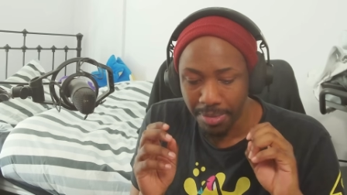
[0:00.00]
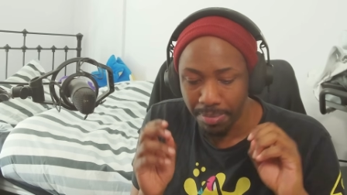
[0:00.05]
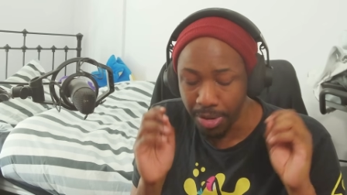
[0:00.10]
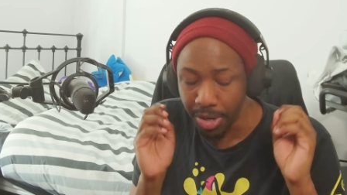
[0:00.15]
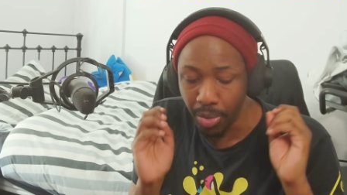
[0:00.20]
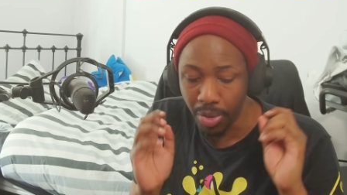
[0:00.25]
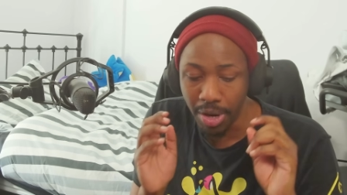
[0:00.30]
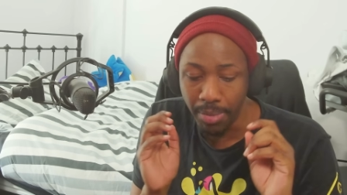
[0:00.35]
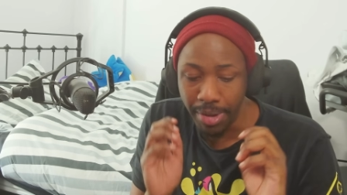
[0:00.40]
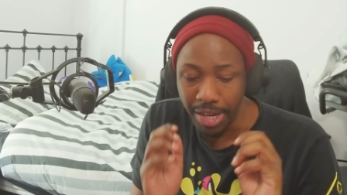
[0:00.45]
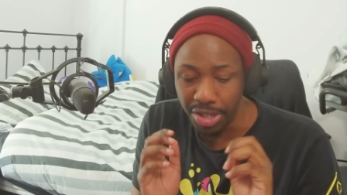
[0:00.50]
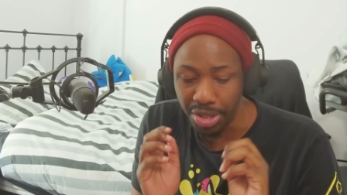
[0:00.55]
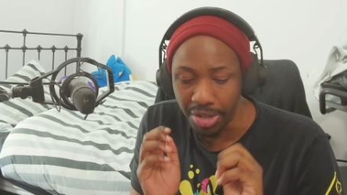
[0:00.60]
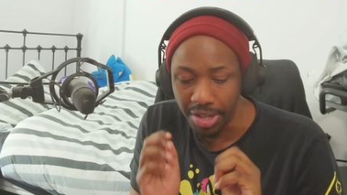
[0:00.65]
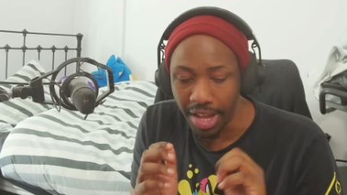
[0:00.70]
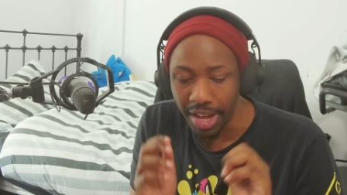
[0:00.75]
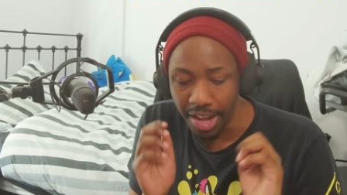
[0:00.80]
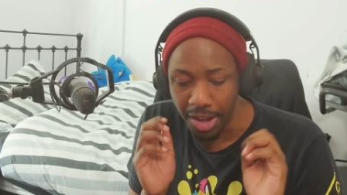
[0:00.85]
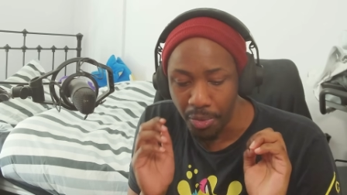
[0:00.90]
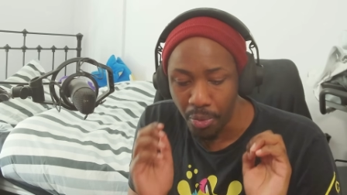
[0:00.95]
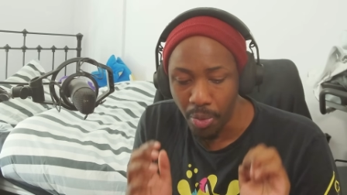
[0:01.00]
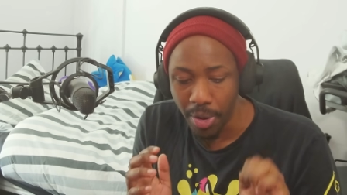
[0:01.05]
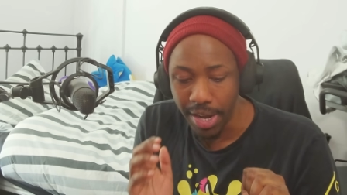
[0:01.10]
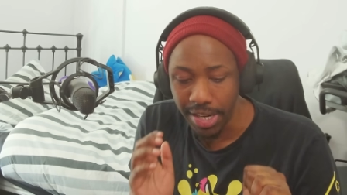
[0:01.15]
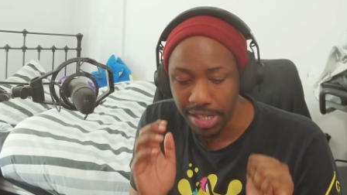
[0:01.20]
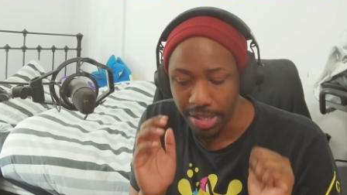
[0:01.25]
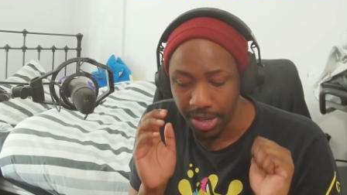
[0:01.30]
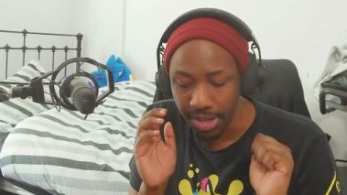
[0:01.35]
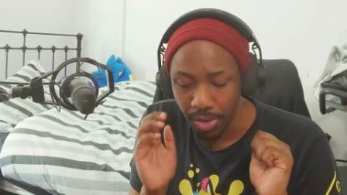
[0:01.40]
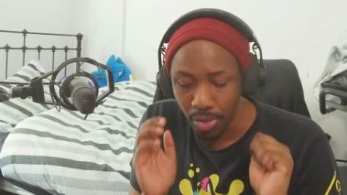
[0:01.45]
but you want to make sure that it
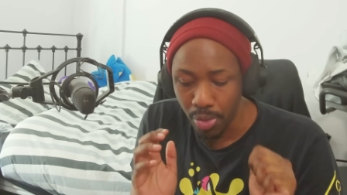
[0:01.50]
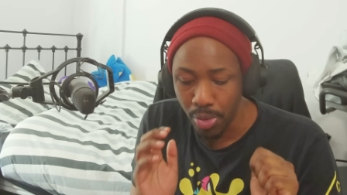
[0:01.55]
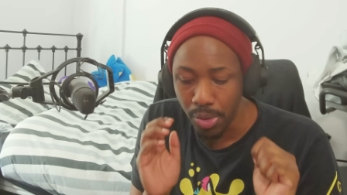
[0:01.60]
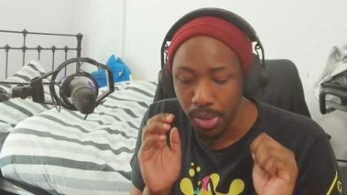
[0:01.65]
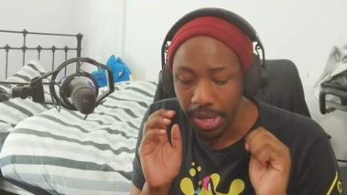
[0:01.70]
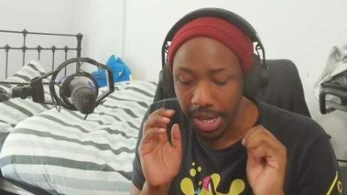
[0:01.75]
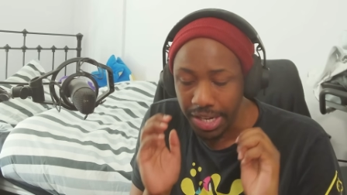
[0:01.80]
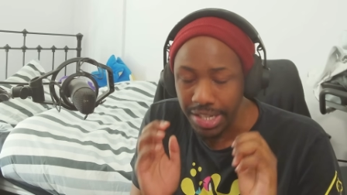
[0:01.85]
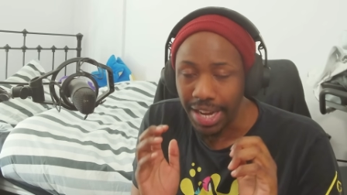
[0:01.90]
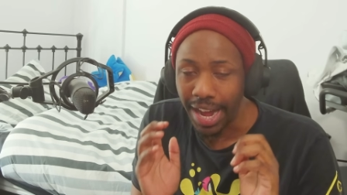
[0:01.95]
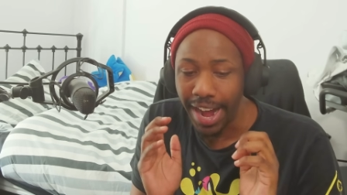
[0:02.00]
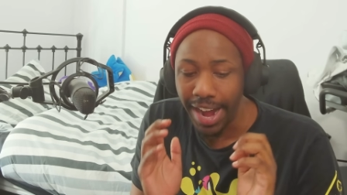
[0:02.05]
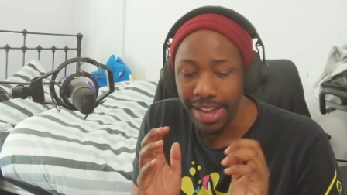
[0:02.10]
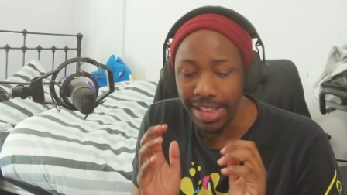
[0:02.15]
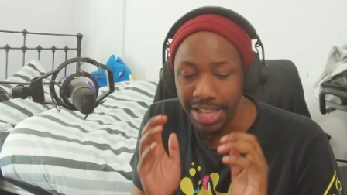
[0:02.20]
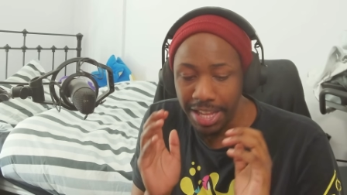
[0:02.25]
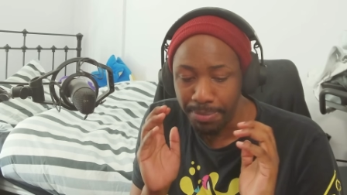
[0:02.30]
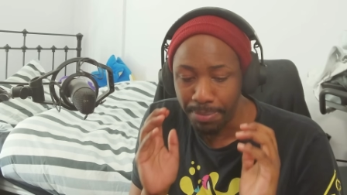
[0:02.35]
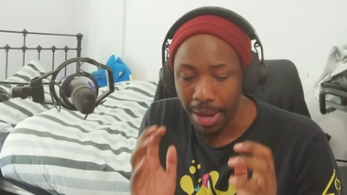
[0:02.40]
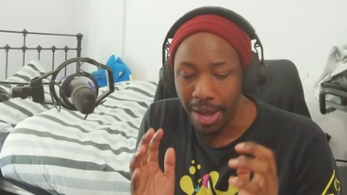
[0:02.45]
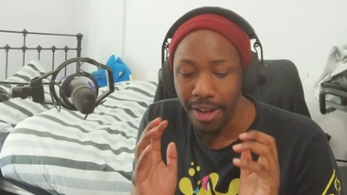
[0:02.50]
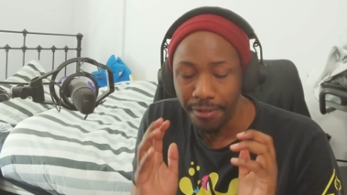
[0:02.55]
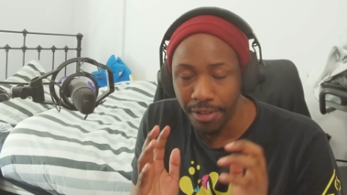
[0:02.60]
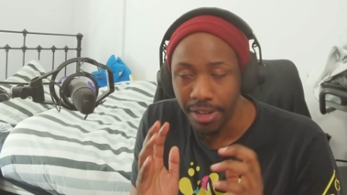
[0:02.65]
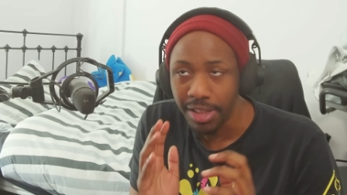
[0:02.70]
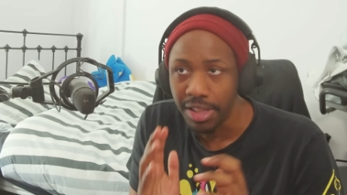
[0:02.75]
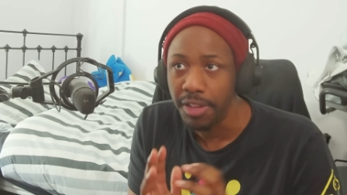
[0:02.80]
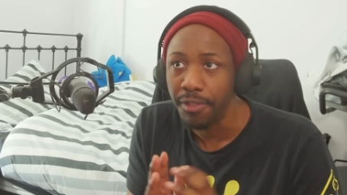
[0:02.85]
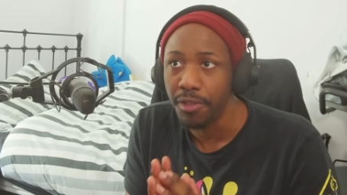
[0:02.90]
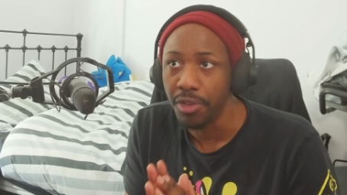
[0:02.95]
works all entirely
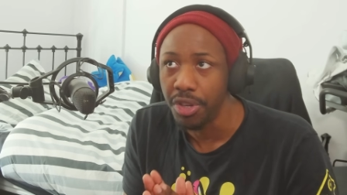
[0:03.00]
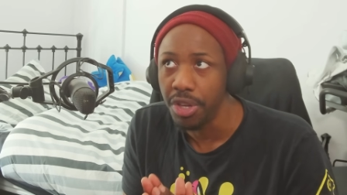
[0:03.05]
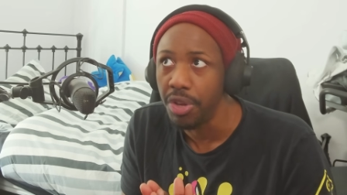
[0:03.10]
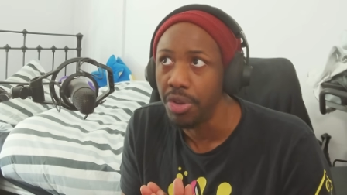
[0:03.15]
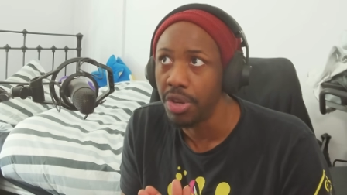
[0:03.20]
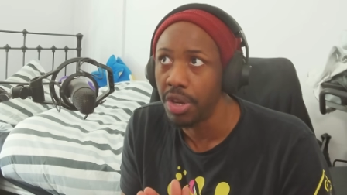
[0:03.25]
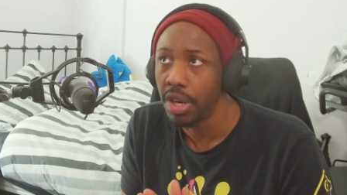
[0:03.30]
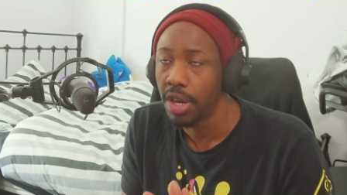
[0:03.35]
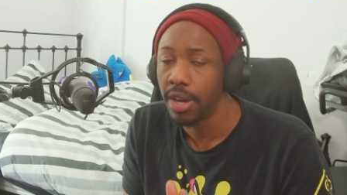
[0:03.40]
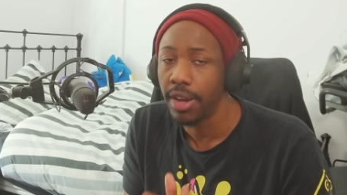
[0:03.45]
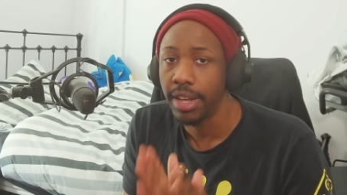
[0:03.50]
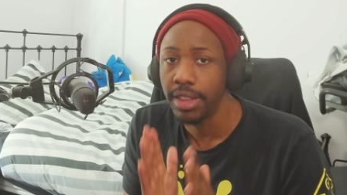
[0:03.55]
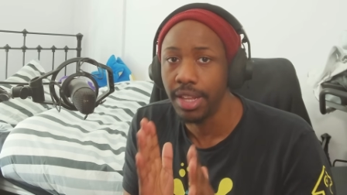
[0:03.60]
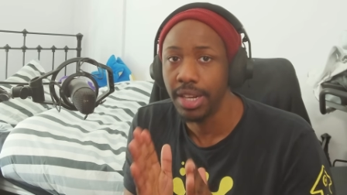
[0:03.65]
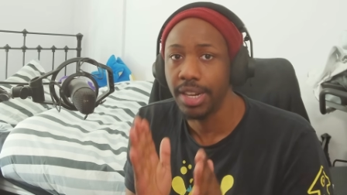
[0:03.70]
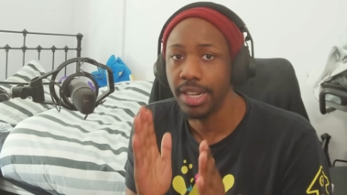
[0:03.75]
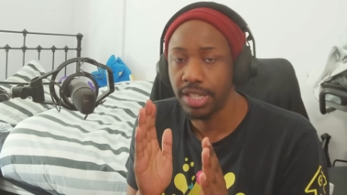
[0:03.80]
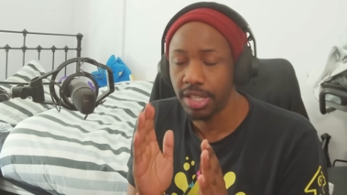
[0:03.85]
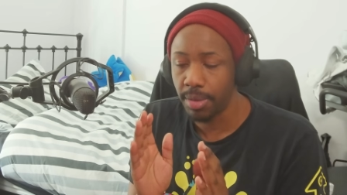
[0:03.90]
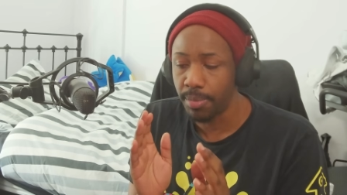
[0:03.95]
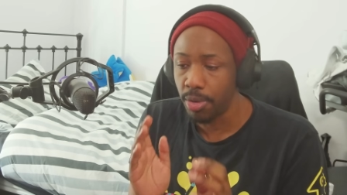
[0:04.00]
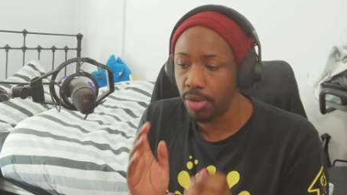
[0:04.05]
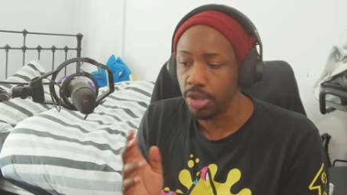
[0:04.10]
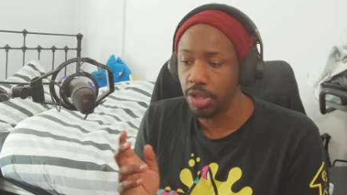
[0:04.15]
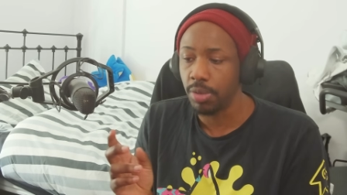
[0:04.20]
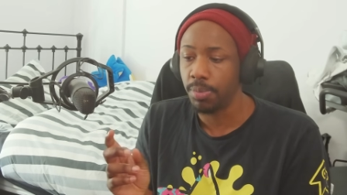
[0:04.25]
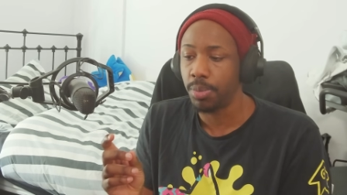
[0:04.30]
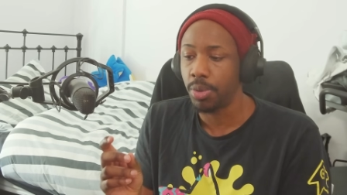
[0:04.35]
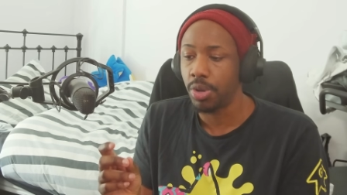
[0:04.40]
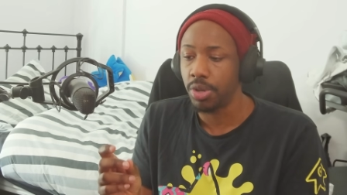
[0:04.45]
perfectly for you, you know? I think that's the
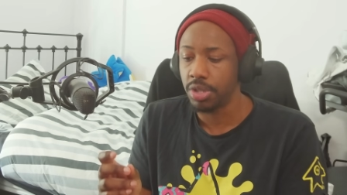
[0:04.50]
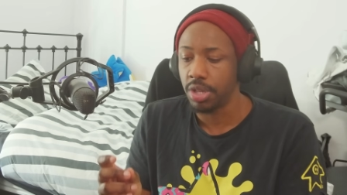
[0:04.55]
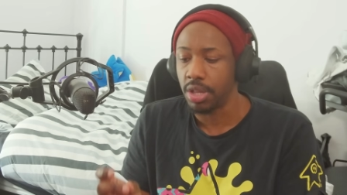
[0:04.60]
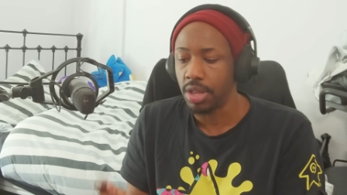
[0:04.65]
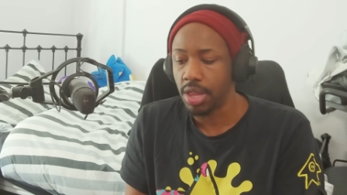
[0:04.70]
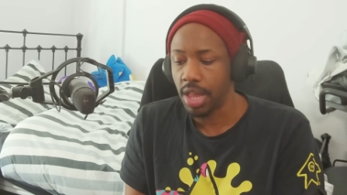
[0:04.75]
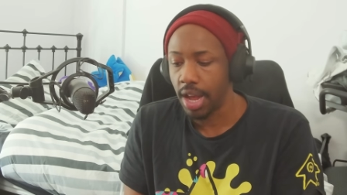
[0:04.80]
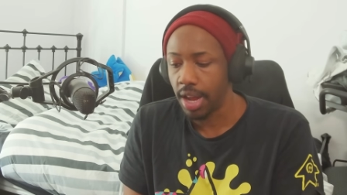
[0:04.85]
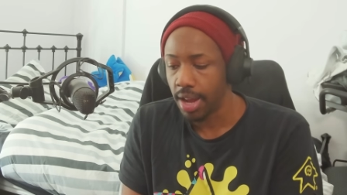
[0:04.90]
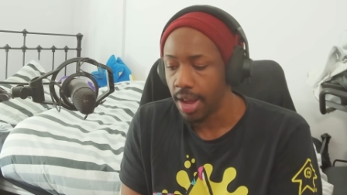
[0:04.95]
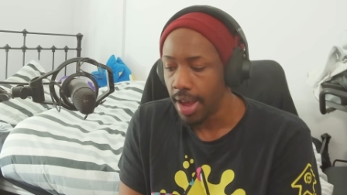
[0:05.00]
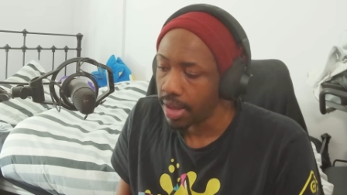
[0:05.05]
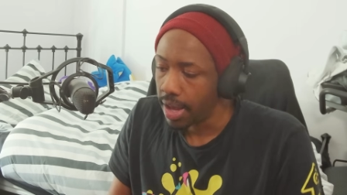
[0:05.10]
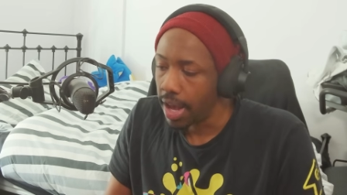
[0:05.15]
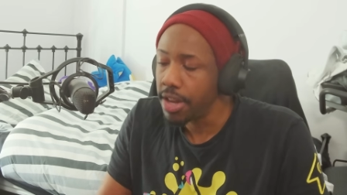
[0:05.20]
most important thing.